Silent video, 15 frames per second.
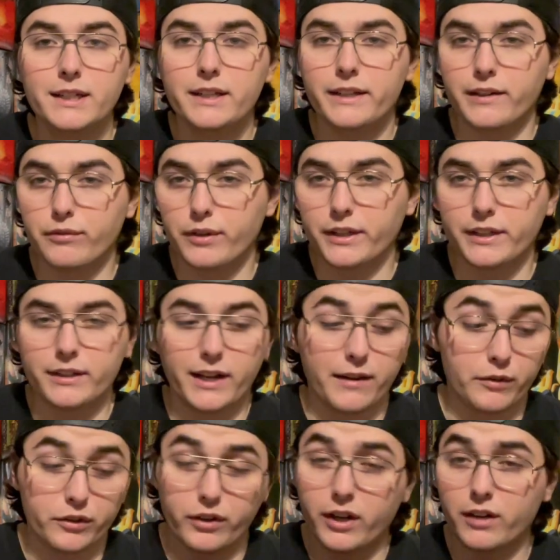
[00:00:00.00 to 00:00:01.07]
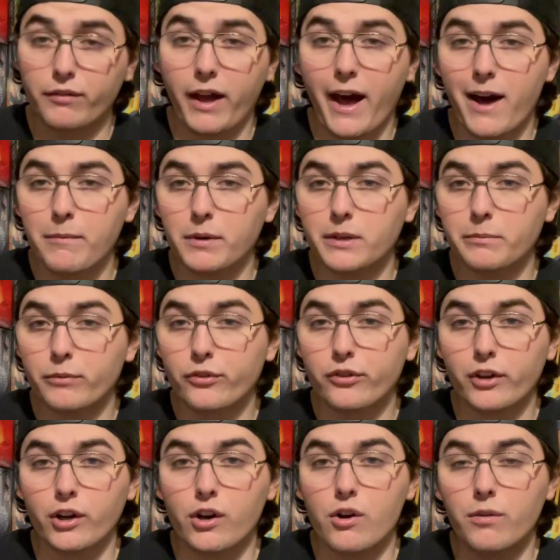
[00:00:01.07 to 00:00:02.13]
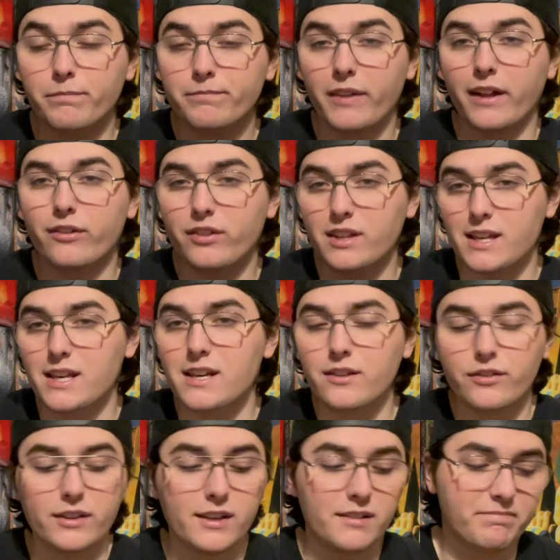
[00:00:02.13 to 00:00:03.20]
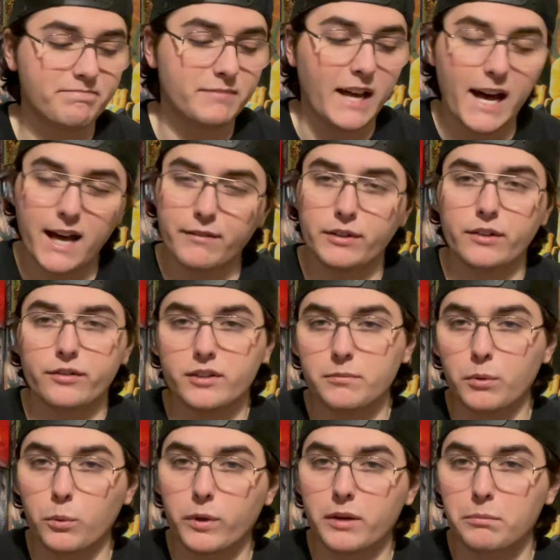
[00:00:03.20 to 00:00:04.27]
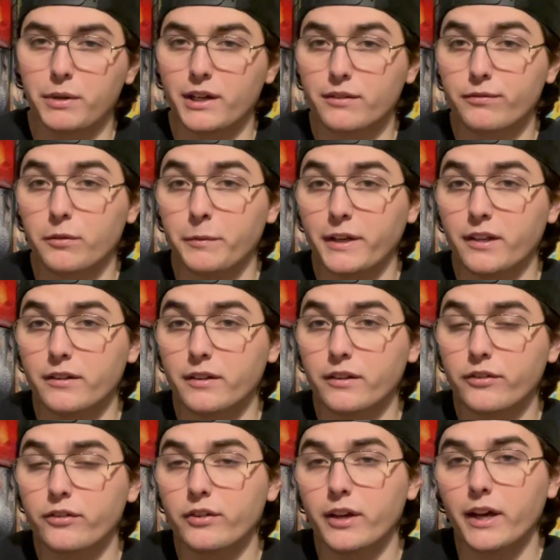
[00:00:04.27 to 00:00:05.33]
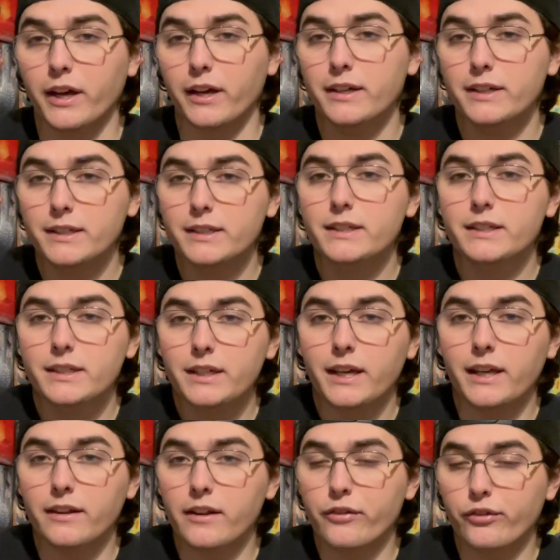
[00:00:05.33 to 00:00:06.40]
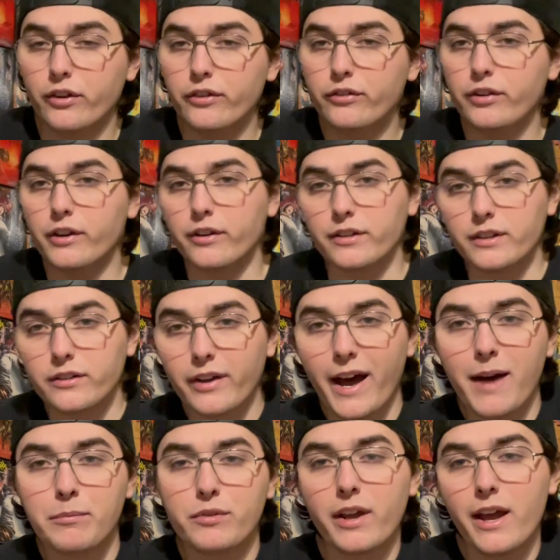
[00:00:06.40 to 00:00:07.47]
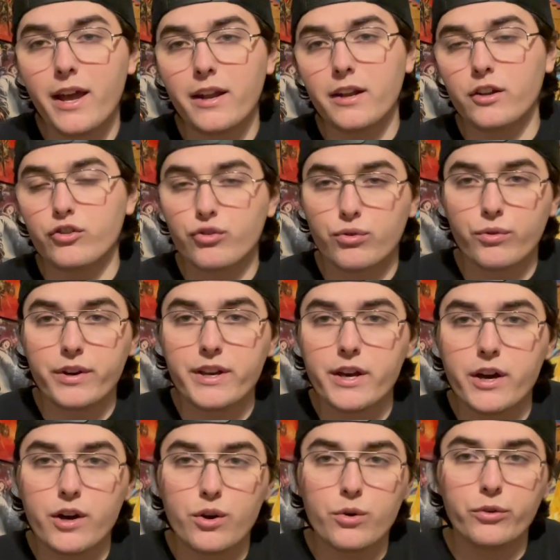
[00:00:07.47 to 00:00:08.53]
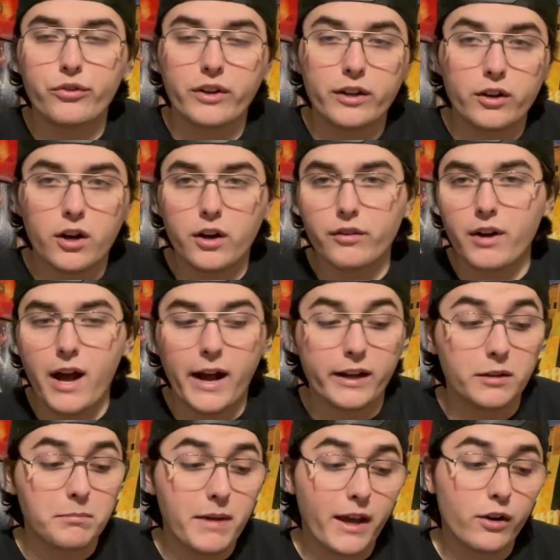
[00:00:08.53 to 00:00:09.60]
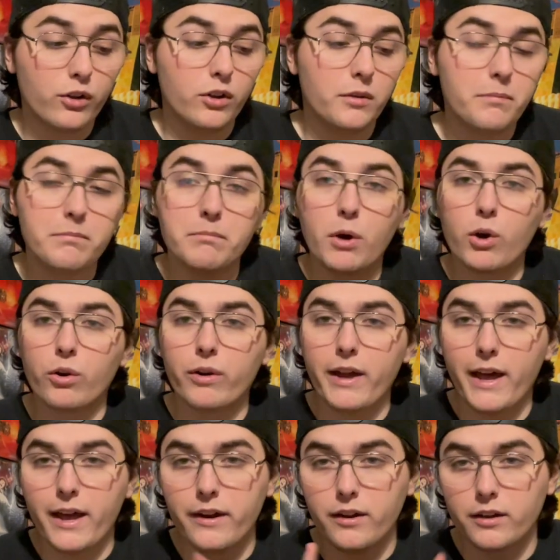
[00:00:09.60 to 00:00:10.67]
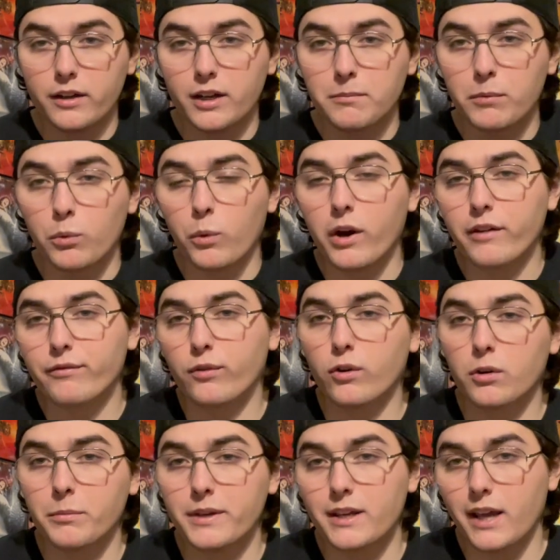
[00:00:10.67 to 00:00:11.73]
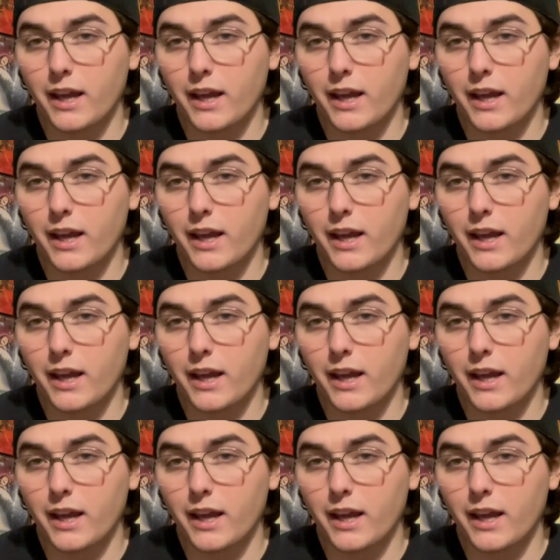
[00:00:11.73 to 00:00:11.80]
They freaking have a ton of albums. So that's the easy, obvious number 1 pick for me in this list here. The top 10 trios in hard rock and metal. Motorhead, number 1 for me.